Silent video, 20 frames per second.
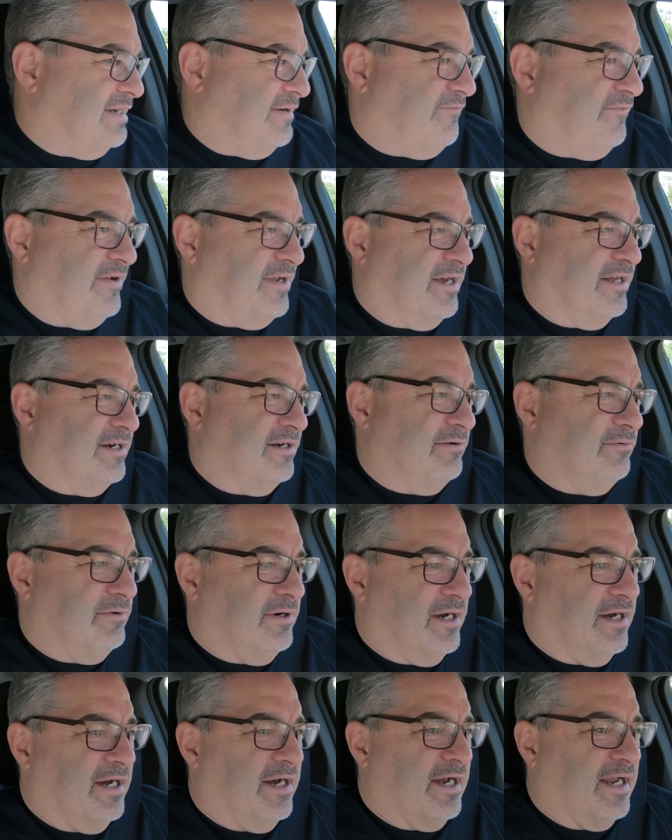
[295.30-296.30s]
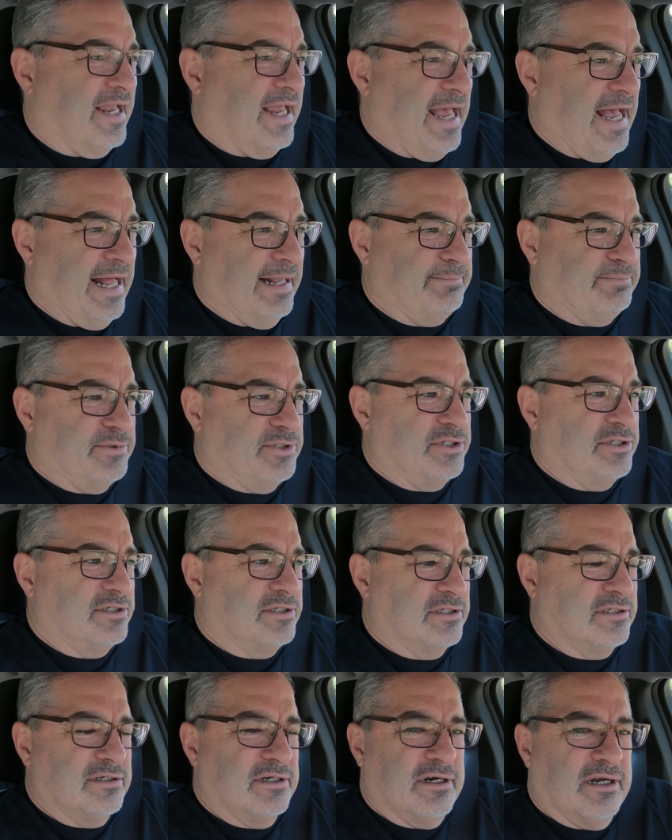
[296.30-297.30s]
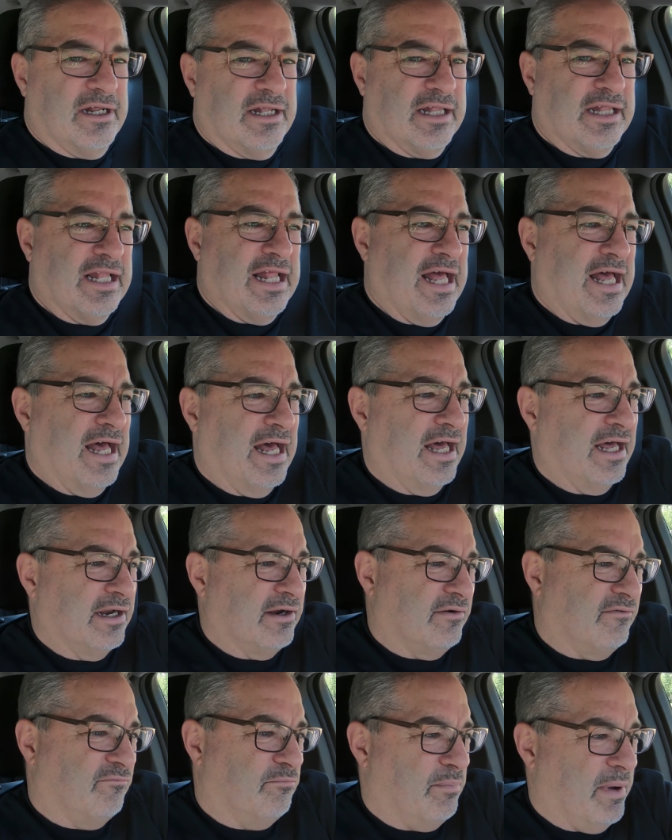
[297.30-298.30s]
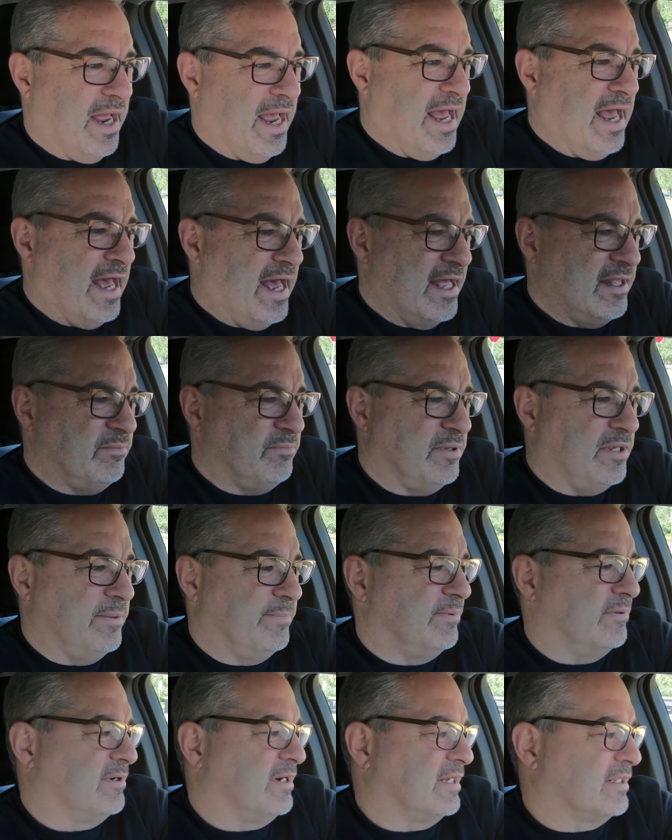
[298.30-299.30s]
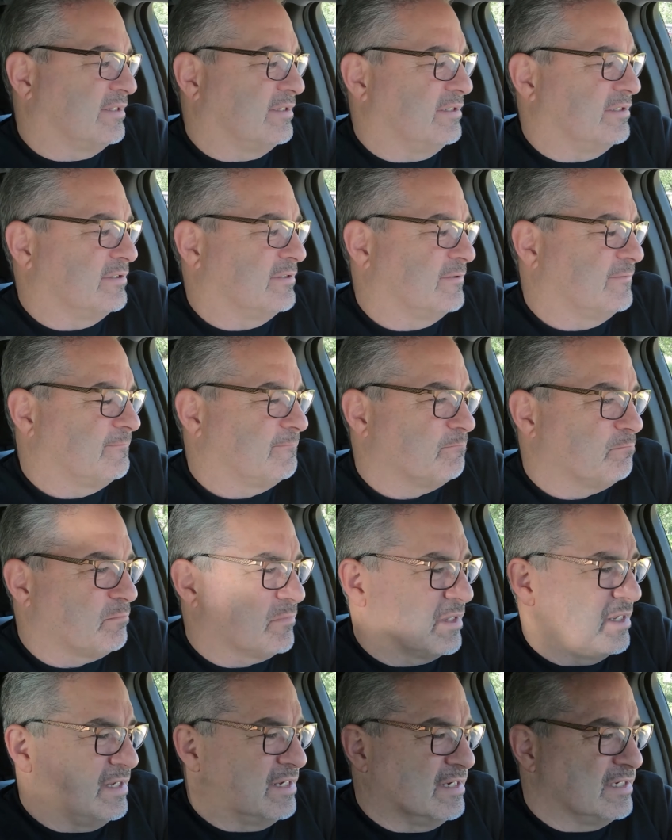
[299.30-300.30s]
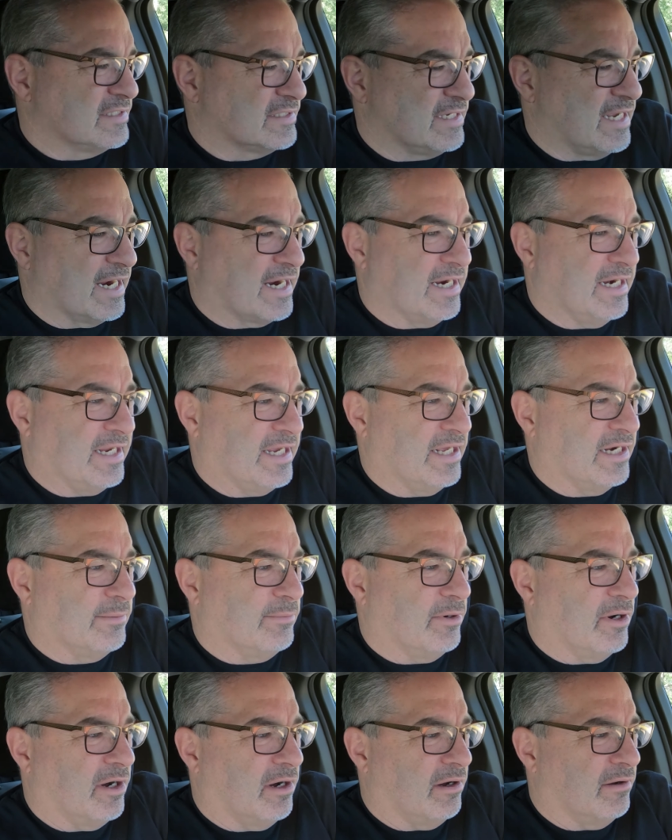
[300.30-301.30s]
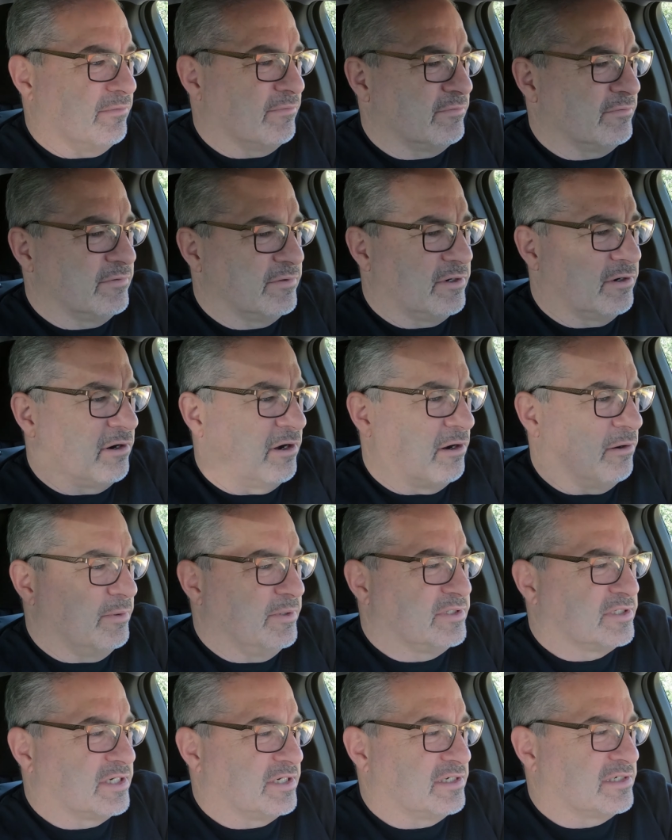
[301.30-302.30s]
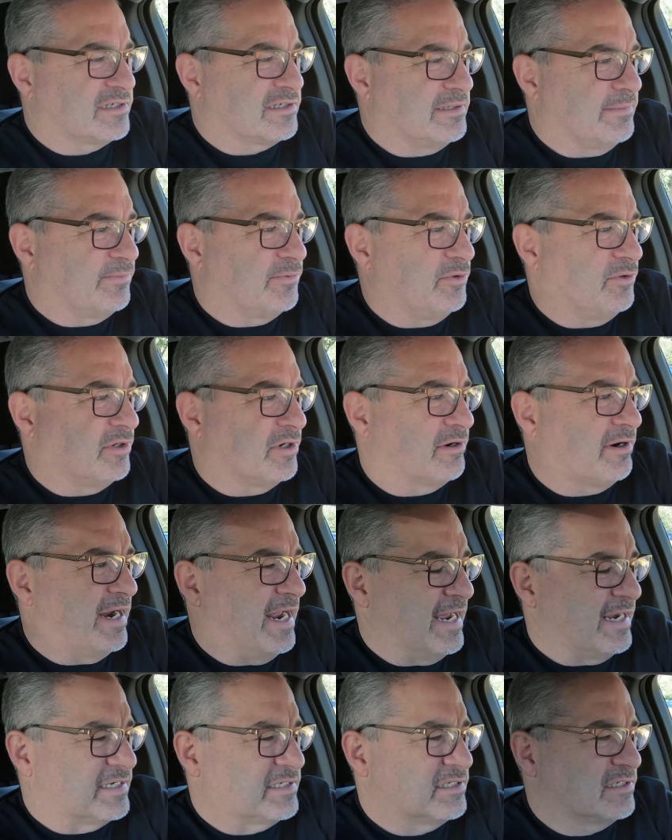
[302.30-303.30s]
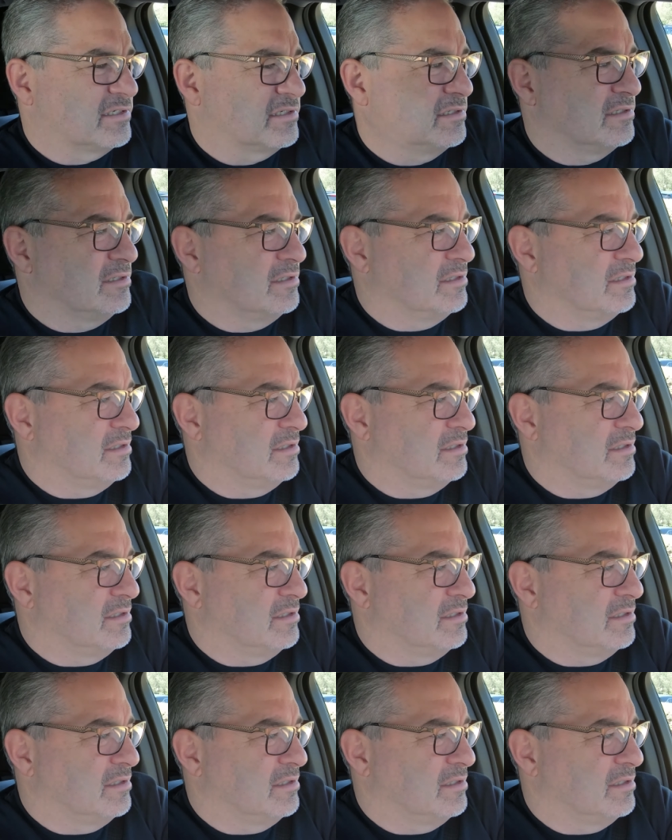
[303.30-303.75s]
definitely going to uh, capture a lot of bad people out there. It's not going to get them all. They're always going to slip through the cracks.